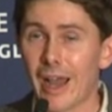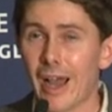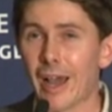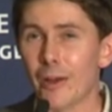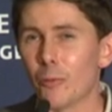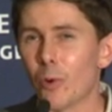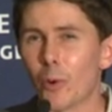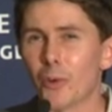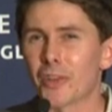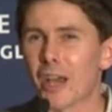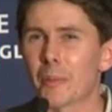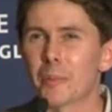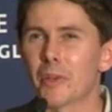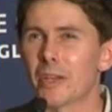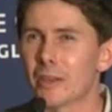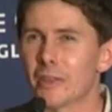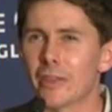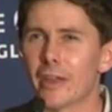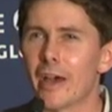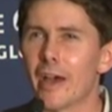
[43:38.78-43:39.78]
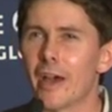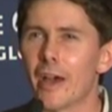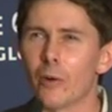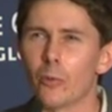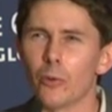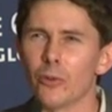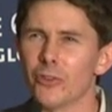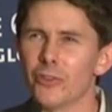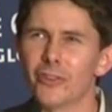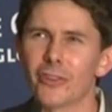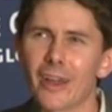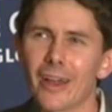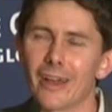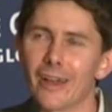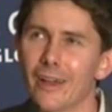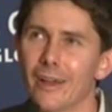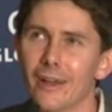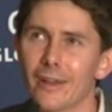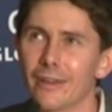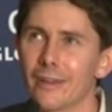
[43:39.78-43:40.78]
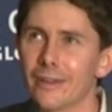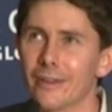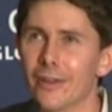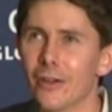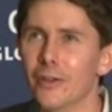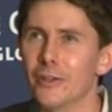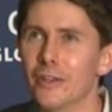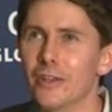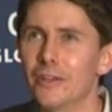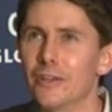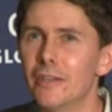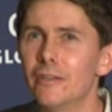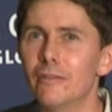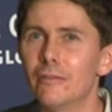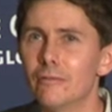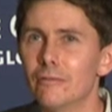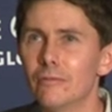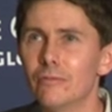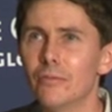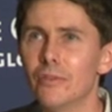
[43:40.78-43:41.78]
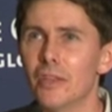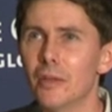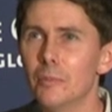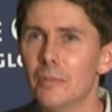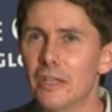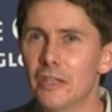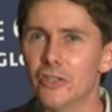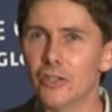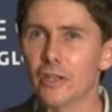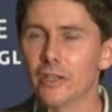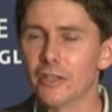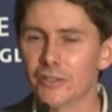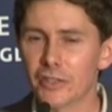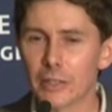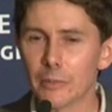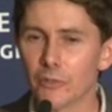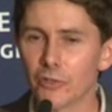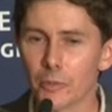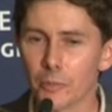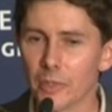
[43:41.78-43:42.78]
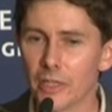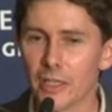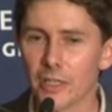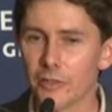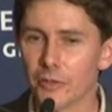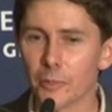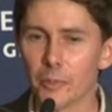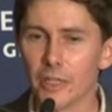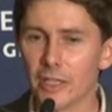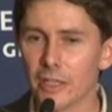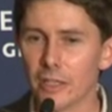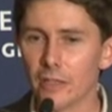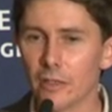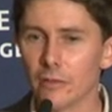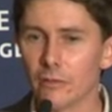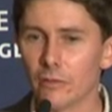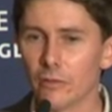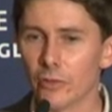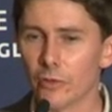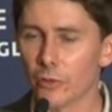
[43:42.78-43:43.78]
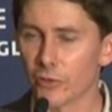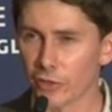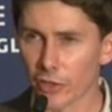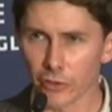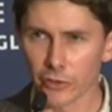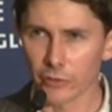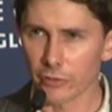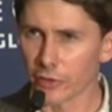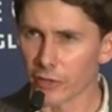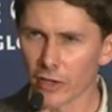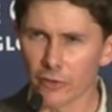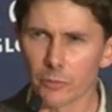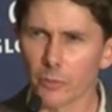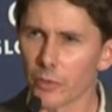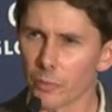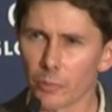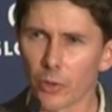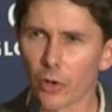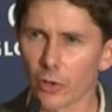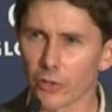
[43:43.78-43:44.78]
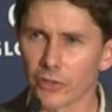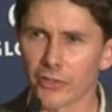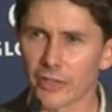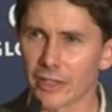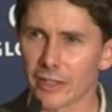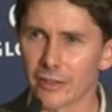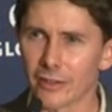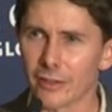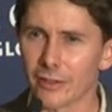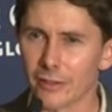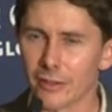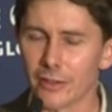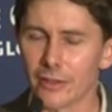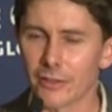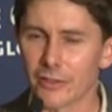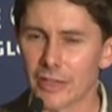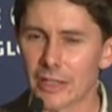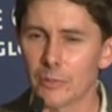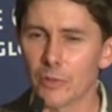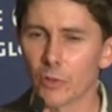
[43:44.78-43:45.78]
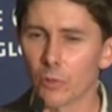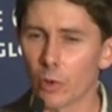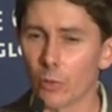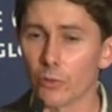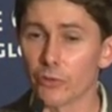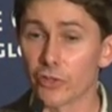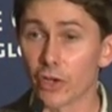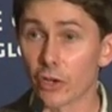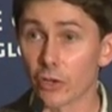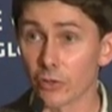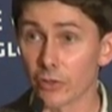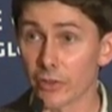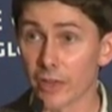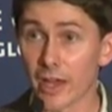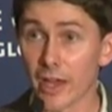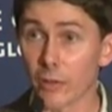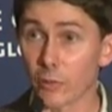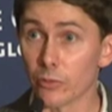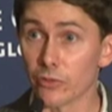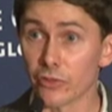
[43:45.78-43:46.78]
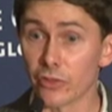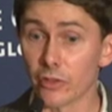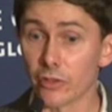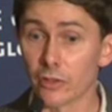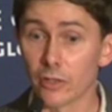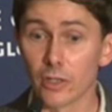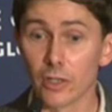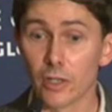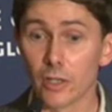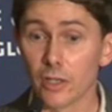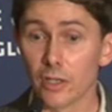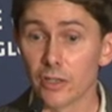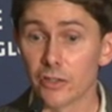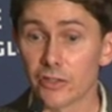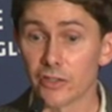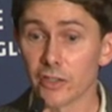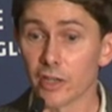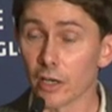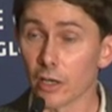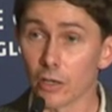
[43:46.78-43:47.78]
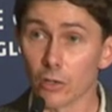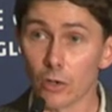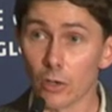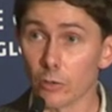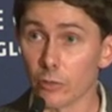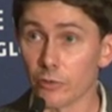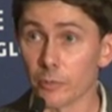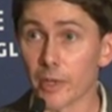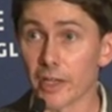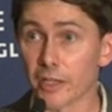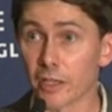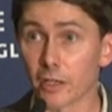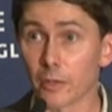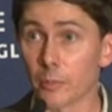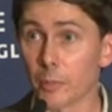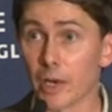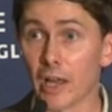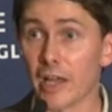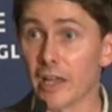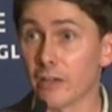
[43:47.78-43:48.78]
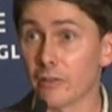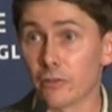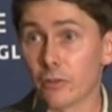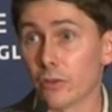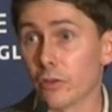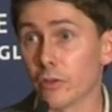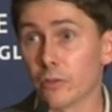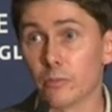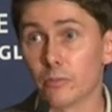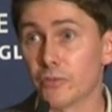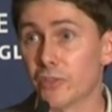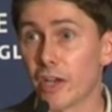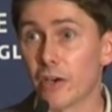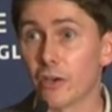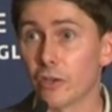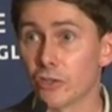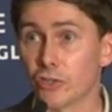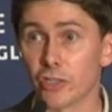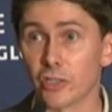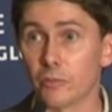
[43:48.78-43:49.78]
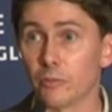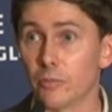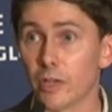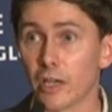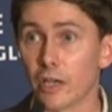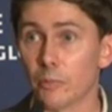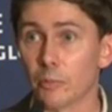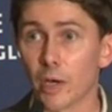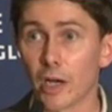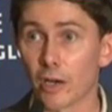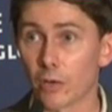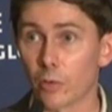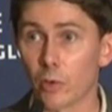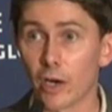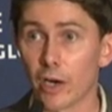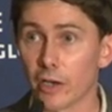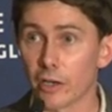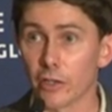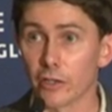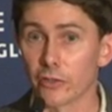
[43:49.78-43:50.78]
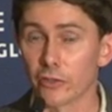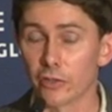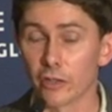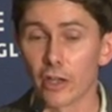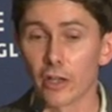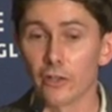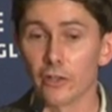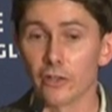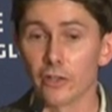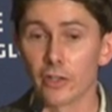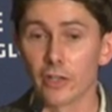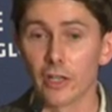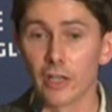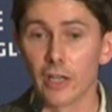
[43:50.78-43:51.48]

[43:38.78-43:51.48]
And what was happening there was, you know, it didn't immediately seemed to me to be the result of a government policy. It seemed that what was going on there was that Sinaloa was making a play for the territory held by Juarez. And